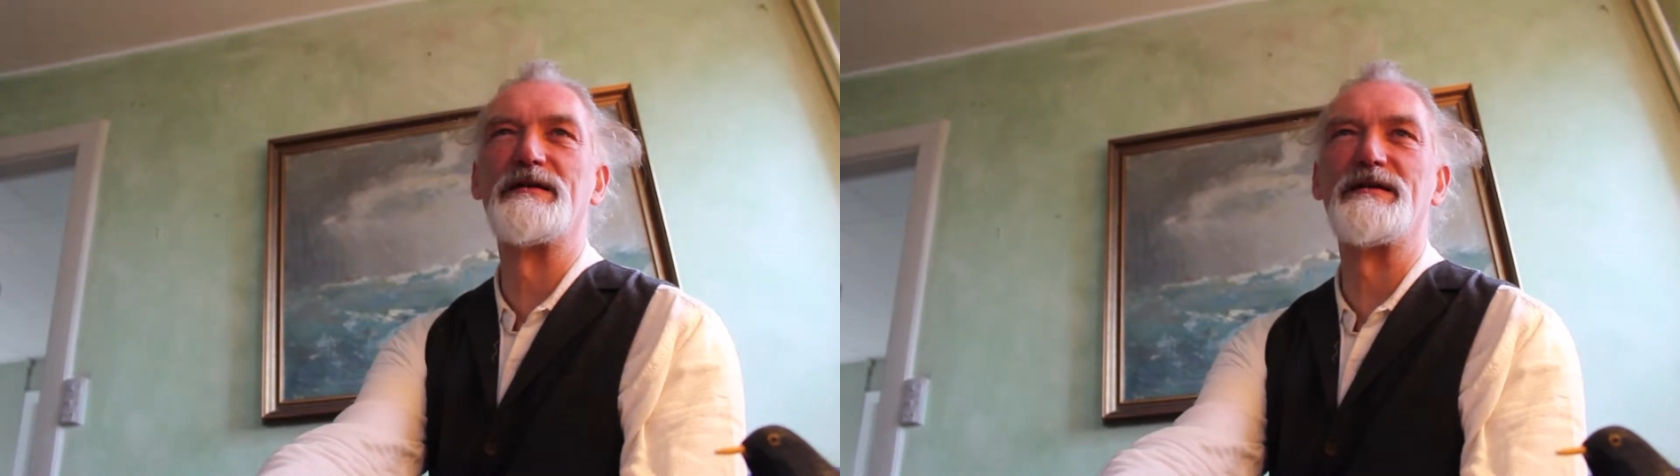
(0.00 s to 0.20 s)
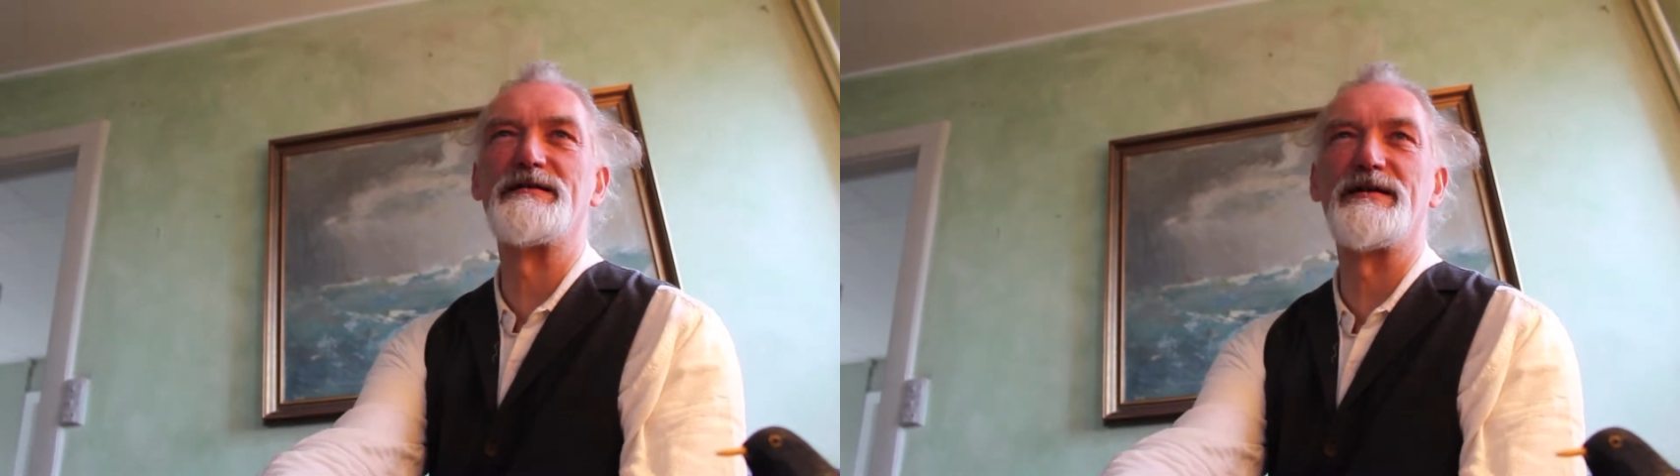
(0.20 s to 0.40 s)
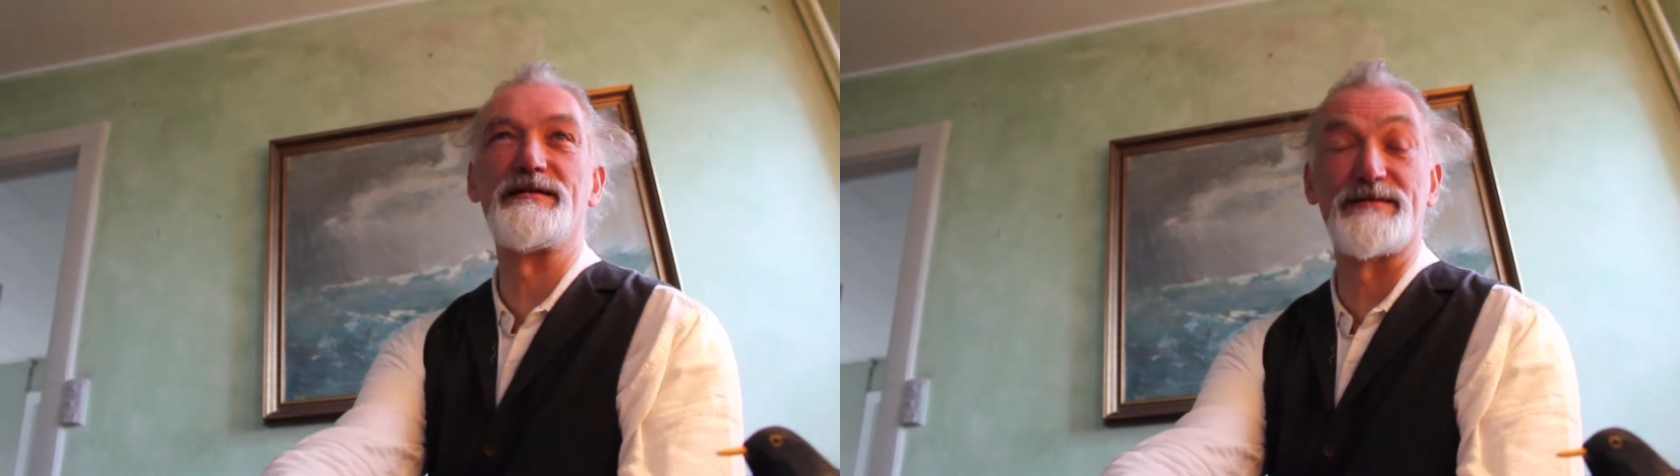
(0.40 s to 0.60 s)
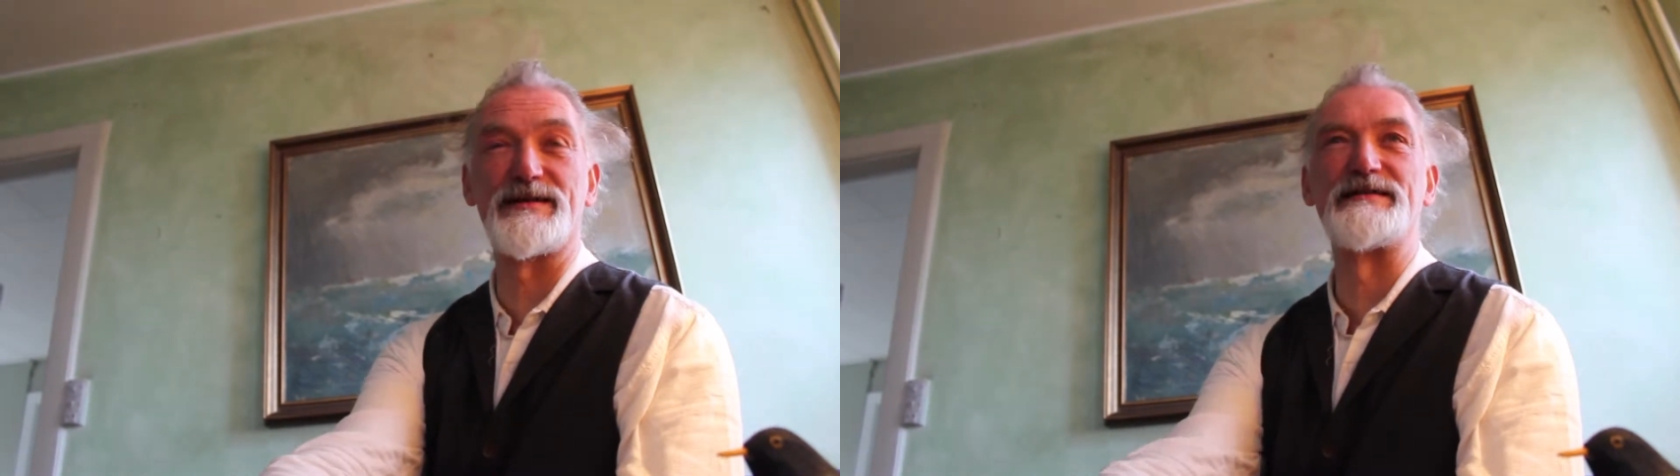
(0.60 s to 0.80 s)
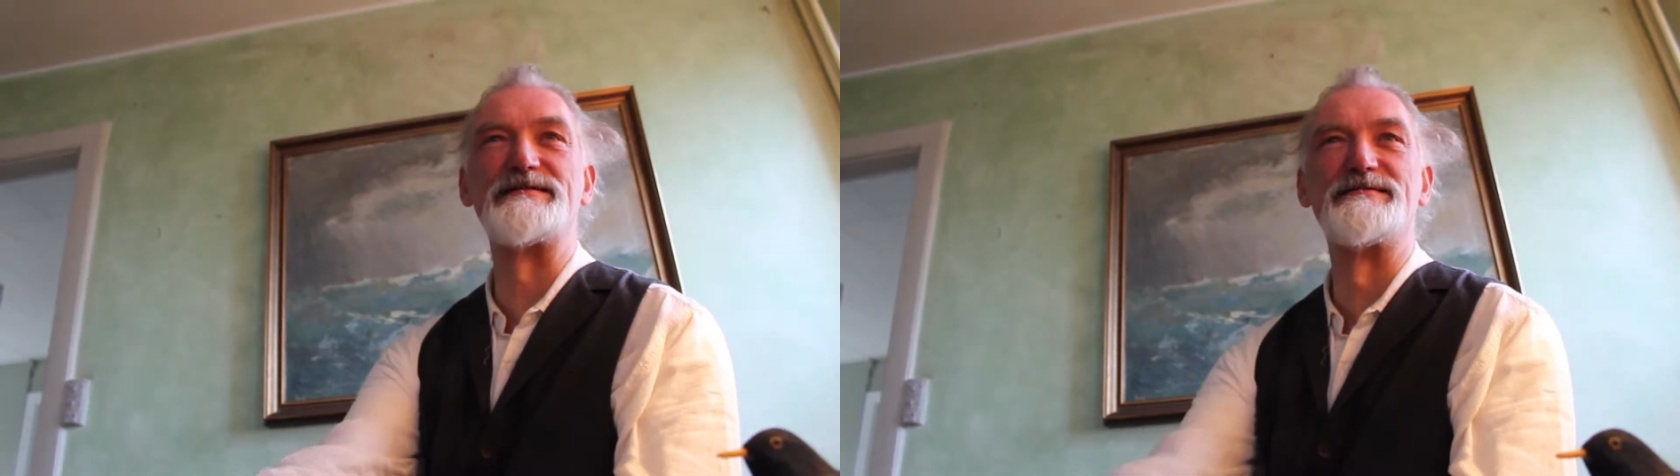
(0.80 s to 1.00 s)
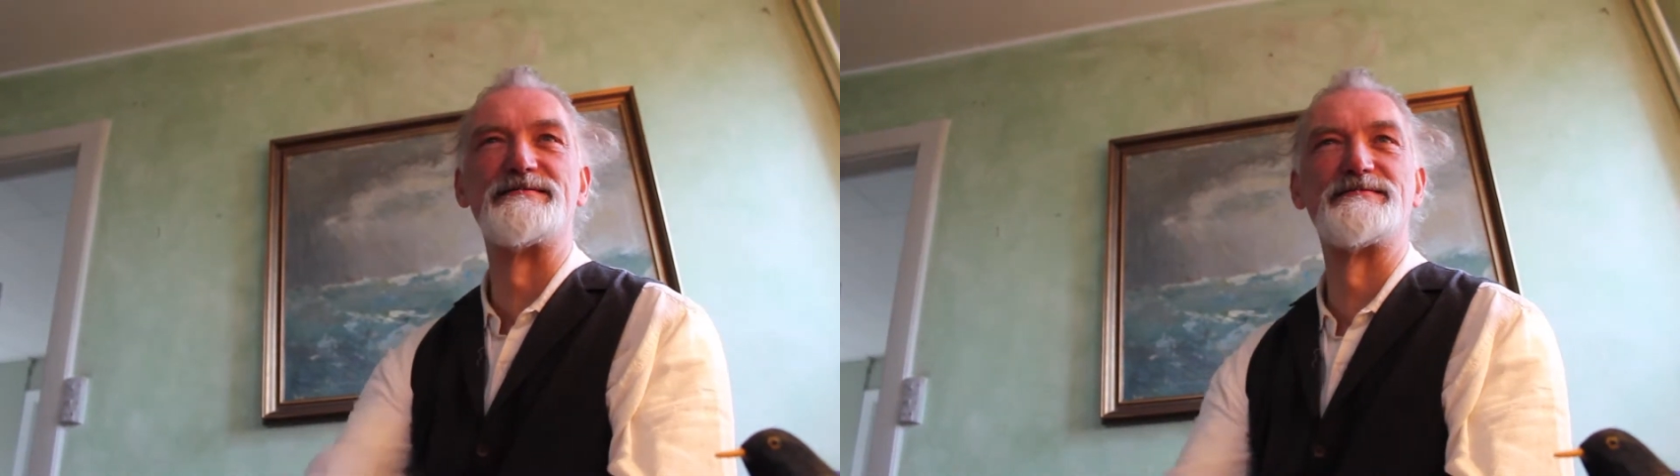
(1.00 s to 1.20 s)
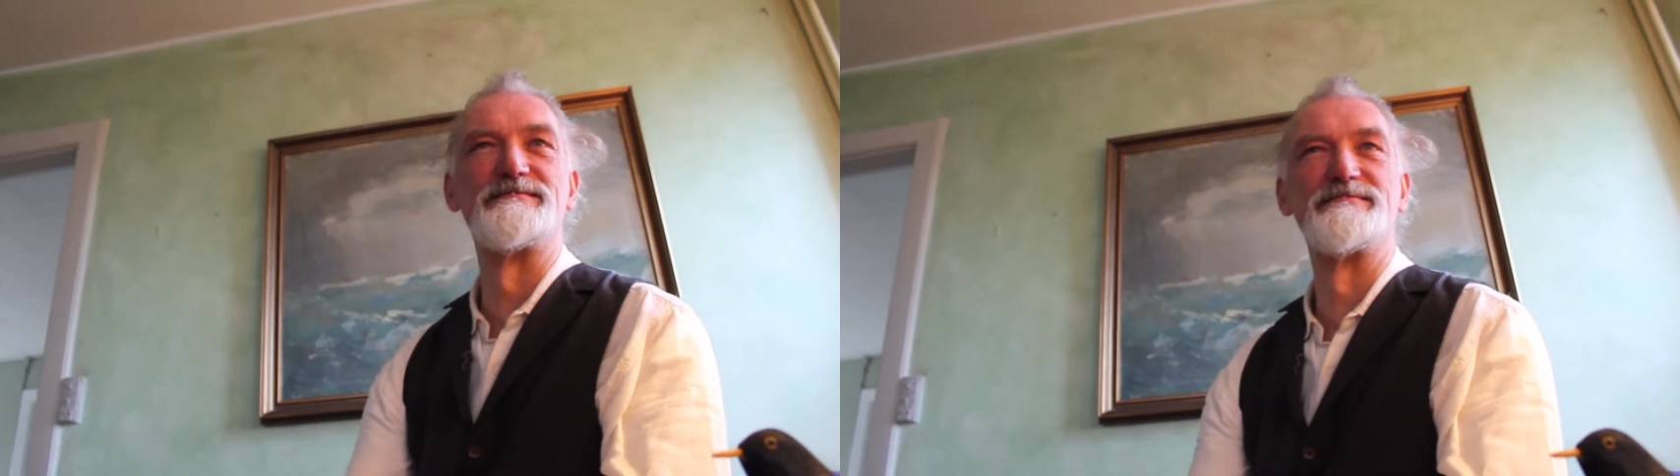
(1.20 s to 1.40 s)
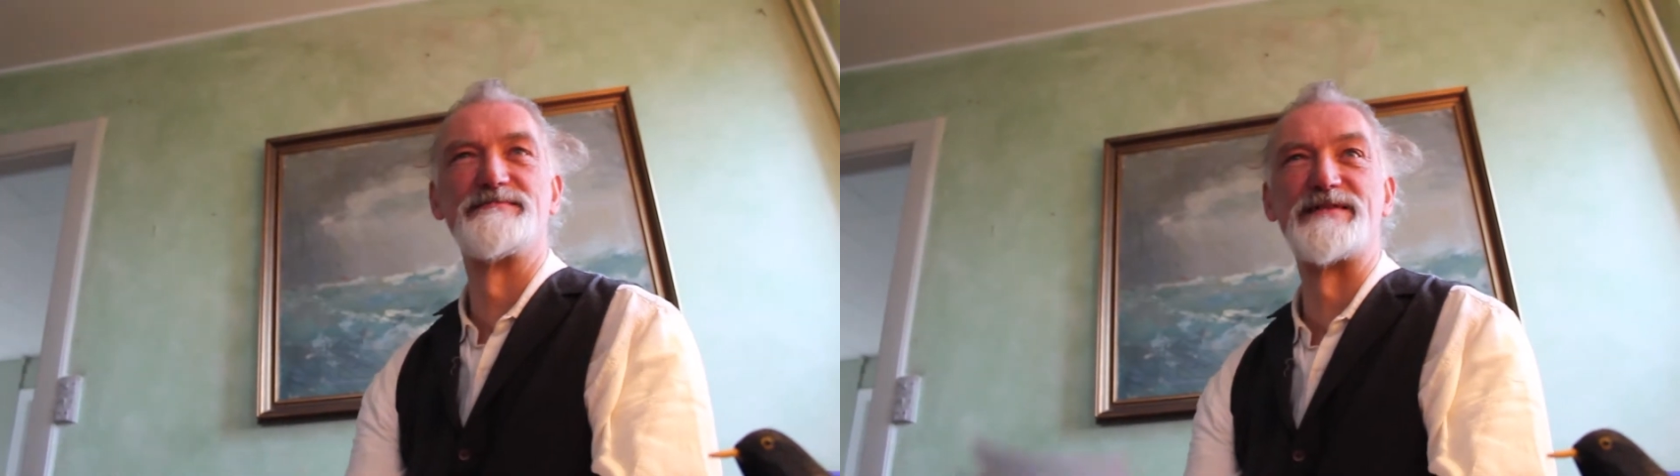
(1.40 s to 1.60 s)
it takes
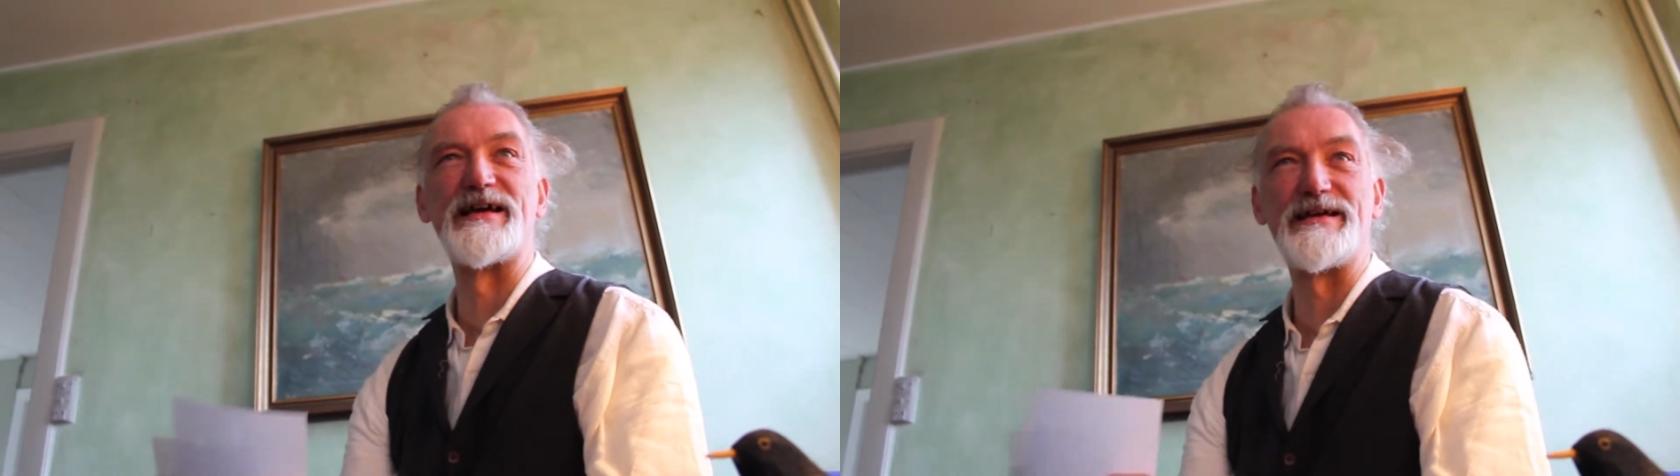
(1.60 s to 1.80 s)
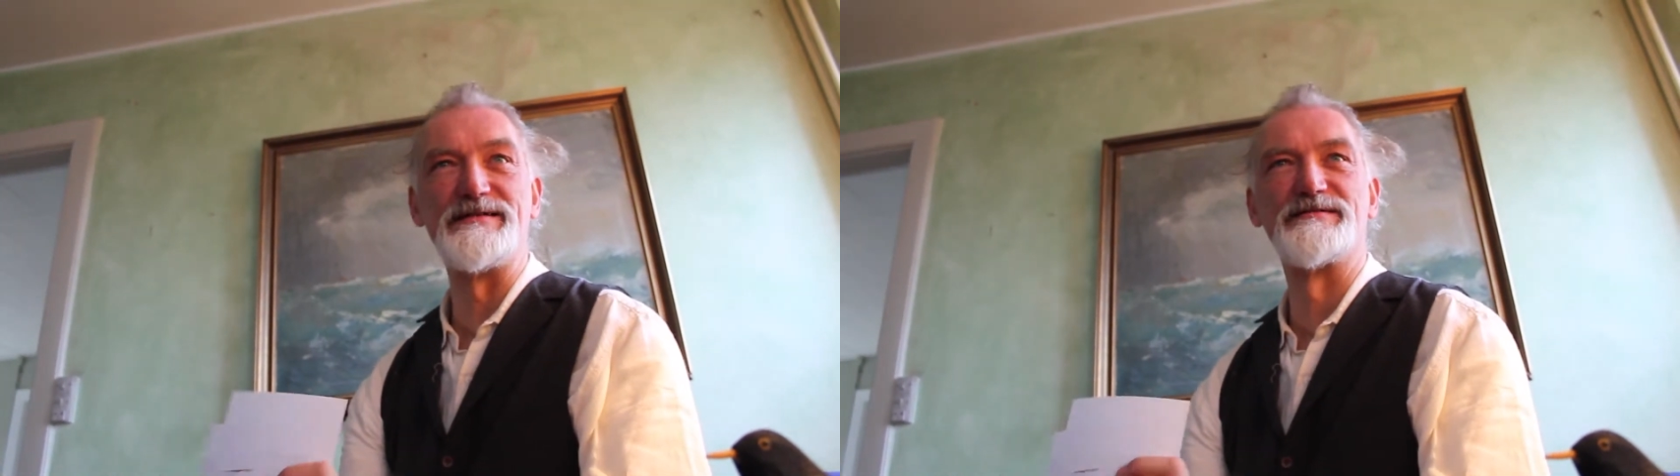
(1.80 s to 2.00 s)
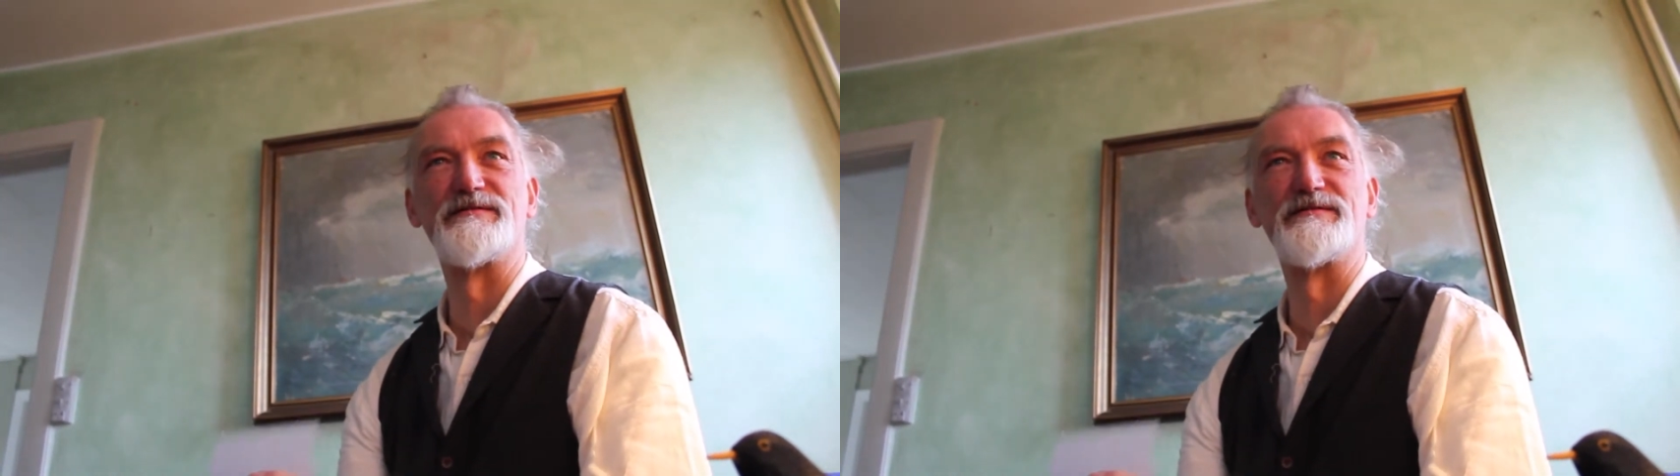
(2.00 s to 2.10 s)
days,